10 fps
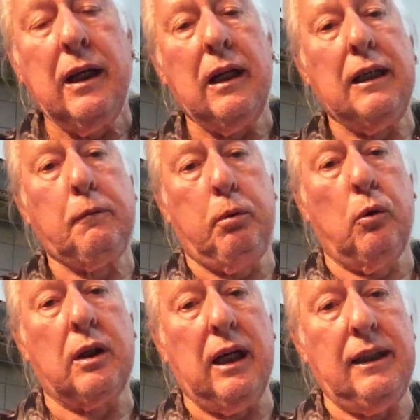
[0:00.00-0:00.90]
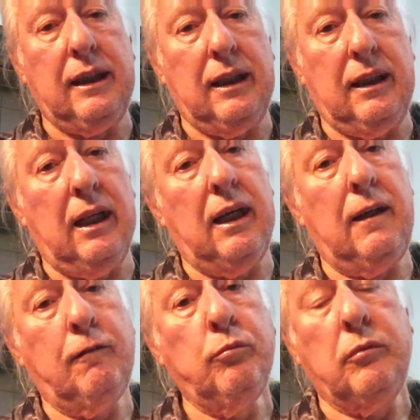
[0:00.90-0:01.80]
That last pork I did in
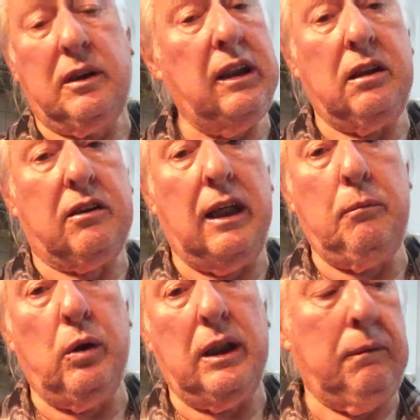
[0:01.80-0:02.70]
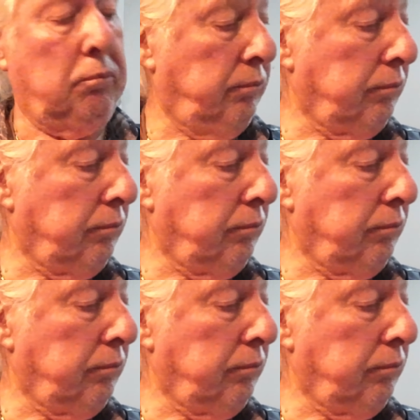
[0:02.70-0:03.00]
there, did it same way.